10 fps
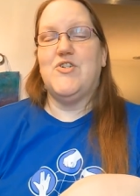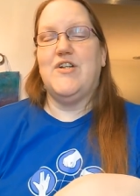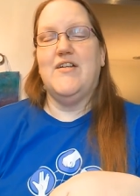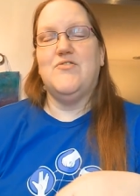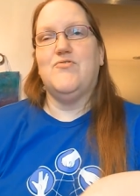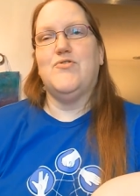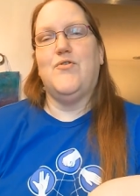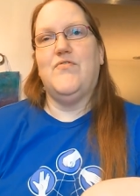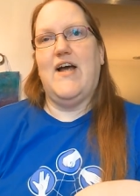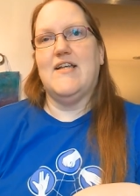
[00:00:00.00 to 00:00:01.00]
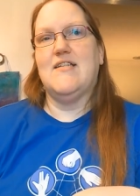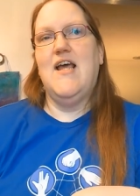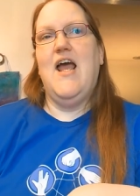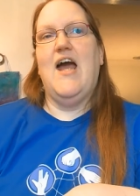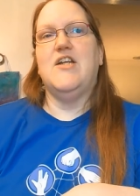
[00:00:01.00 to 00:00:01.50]
She answered so fast.
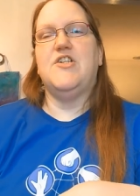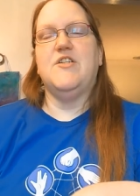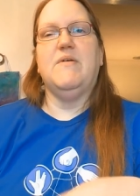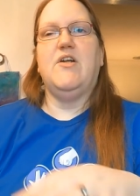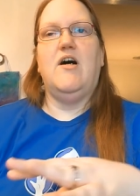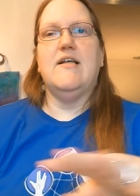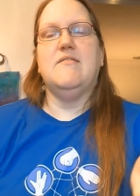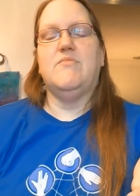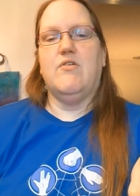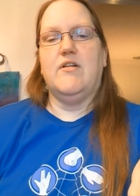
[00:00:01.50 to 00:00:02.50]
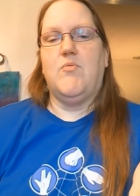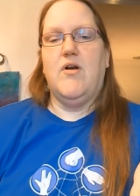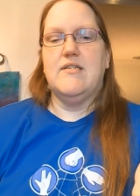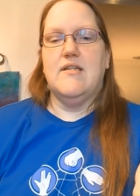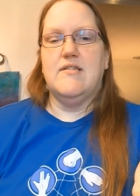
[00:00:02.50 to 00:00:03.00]
And she's been awesome during the
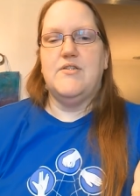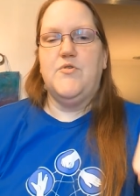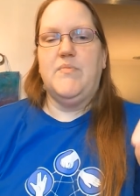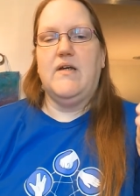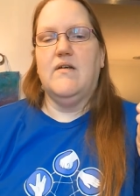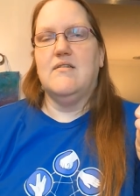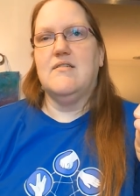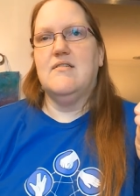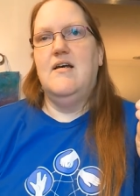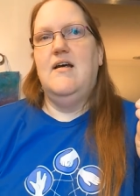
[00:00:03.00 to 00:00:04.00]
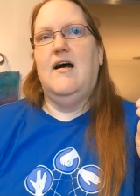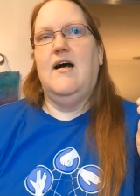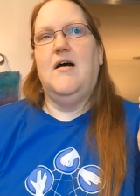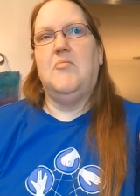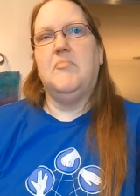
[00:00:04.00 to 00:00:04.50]
process too, because
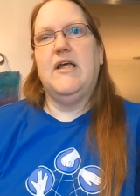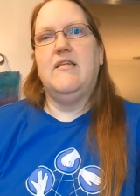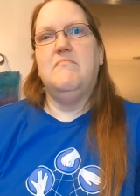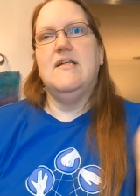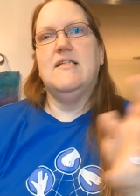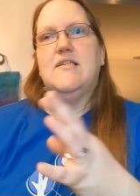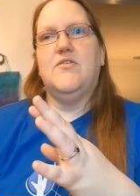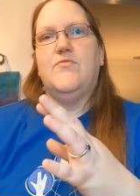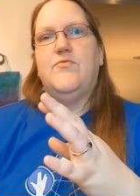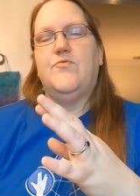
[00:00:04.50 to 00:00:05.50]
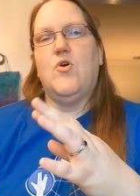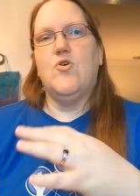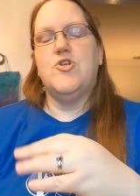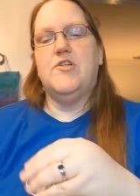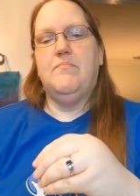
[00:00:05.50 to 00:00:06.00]
um, in the midst of
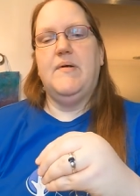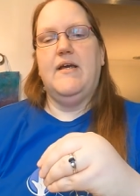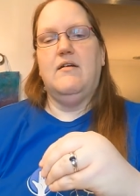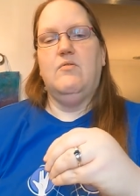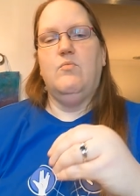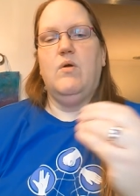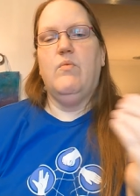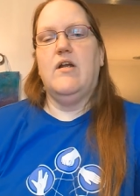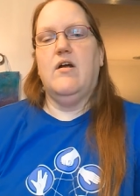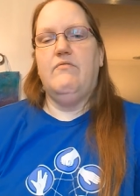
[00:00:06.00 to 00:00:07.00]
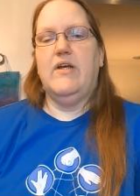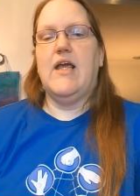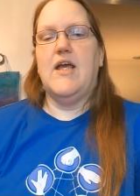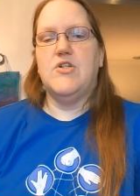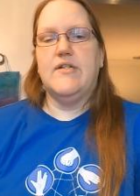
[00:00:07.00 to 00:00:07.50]
her shipping, we went on
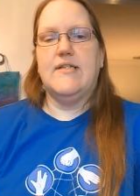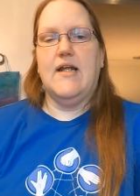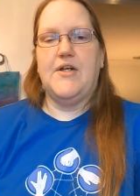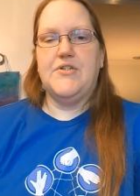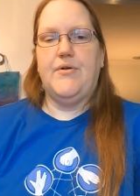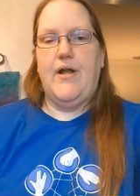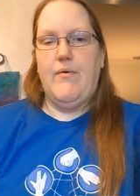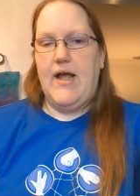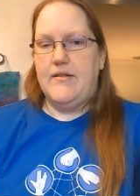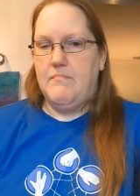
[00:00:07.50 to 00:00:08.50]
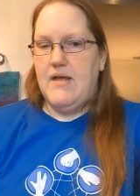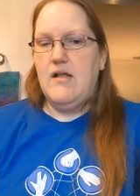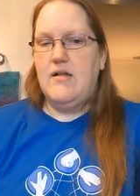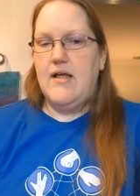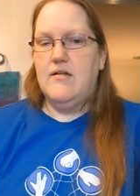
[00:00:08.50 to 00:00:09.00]
vacation to San Antonio. I had the
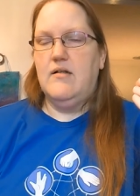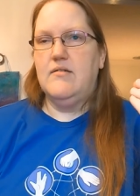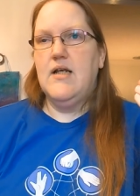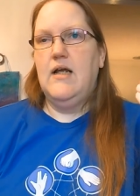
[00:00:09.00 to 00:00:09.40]
mail held.